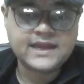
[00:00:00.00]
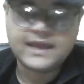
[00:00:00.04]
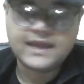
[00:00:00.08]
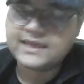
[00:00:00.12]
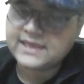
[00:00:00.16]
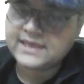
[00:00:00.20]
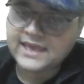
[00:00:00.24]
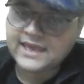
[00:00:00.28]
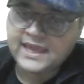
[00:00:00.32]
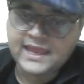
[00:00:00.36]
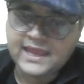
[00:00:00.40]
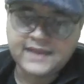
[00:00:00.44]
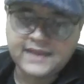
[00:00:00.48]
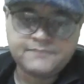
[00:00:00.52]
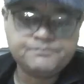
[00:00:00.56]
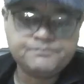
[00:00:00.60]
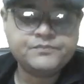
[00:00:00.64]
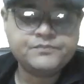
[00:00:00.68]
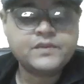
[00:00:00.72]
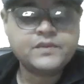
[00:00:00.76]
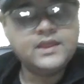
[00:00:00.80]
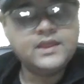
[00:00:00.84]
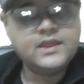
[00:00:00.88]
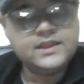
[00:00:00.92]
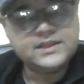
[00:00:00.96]
Again,
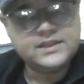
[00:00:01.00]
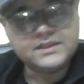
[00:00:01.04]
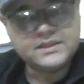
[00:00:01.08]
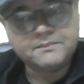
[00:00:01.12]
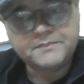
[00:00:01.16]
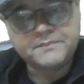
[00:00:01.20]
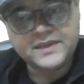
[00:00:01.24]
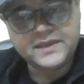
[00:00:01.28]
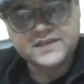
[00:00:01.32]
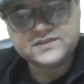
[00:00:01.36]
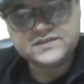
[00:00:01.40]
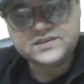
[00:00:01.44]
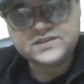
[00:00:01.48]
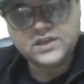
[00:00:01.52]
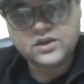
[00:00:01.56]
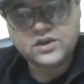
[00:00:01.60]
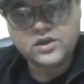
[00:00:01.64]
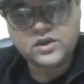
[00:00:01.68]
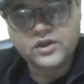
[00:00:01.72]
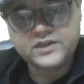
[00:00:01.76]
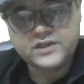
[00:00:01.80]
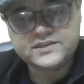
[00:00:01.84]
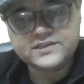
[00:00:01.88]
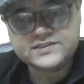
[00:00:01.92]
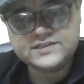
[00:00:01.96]
the basic
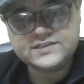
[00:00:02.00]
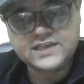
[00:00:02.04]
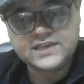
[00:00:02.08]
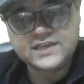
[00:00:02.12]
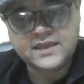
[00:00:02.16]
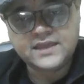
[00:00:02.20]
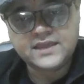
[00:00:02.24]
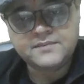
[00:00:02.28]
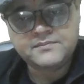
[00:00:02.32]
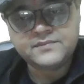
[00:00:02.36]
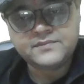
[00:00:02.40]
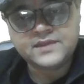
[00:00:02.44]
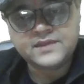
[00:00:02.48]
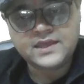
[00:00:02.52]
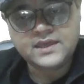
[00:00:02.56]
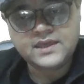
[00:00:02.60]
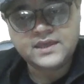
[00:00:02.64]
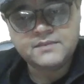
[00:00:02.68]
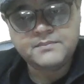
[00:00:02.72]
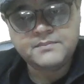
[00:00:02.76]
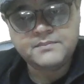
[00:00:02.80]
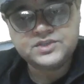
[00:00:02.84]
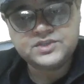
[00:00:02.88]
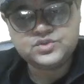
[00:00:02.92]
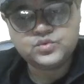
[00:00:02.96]
law is same. The
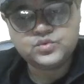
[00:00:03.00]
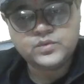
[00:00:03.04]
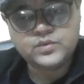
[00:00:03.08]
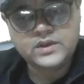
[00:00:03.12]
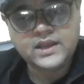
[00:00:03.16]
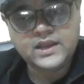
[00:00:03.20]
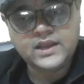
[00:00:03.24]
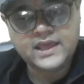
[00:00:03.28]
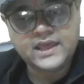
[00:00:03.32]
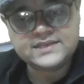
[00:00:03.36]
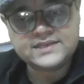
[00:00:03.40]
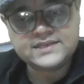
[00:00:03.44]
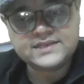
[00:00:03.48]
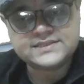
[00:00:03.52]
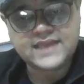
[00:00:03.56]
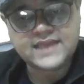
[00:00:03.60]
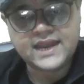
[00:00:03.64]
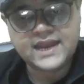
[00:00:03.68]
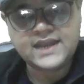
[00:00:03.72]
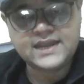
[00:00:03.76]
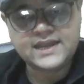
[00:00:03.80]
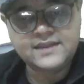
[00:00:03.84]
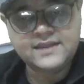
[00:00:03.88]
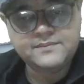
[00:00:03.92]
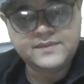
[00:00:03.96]
image will
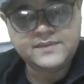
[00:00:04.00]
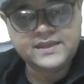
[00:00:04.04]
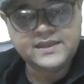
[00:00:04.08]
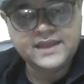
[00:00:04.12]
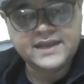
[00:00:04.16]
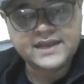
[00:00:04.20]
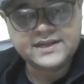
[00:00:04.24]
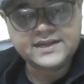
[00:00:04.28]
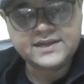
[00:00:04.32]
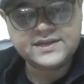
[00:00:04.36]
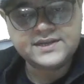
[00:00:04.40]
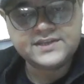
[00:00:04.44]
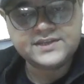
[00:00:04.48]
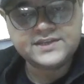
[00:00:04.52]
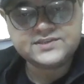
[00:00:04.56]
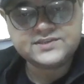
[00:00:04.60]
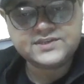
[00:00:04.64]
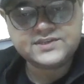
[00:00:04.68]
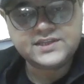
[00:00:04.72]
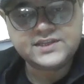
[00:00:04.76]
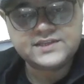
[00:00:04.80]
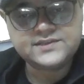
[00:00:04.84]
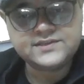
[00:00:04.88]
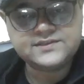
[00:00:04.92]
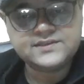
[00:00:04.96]
exactly be at a
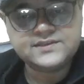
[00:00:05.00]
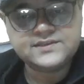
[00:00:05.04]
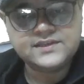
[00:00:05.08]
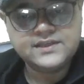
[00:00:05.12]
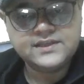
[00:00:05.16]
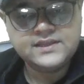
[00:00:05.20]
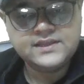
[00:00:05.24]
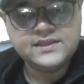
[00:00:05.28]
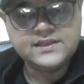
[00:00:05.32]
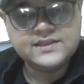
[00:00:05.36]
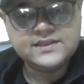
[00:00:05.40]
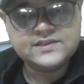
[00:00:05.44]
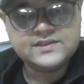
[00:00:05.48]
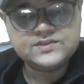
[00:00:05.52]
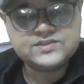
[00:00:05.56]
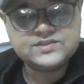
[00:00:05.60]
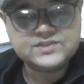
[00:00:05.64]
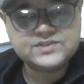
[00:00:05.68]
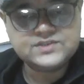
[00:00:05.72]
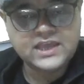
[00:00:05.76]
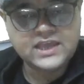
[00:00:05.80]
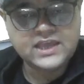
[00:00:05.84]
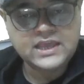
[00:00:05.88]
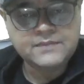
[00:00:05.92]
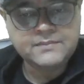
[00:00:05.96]
distance
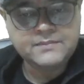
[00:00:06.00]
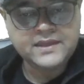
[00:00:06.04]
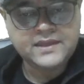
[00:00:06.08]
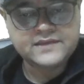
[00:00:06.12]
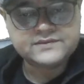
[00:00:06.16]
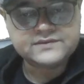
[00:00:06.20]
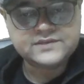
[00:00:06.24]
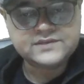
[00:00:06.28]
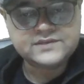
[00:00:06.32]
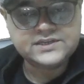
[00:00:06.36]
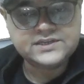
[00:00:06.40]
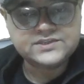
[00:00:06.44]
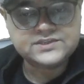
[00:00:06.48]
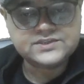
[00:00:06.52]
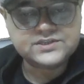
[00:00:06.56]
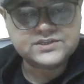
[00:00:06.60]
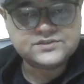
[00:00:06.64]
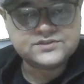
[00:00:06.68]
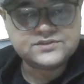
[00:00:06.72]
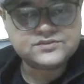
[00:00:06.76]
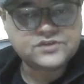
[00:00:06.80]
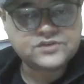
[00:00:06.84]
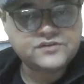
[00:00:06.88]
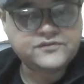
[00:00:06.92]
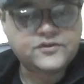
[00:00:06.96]
same as the
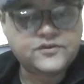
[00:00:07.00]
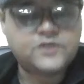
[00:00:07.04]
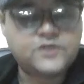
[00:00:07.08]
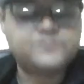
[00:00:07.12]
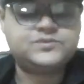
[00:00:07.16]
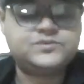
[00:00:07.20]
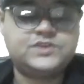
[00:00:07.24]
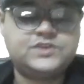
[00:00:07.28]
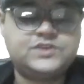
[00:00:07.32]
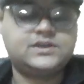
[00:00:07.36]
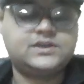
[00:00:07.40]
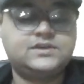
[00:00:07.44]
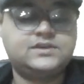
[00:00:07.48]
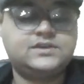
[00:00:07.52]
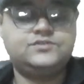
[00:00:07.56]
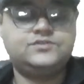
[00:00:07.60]
distance of object.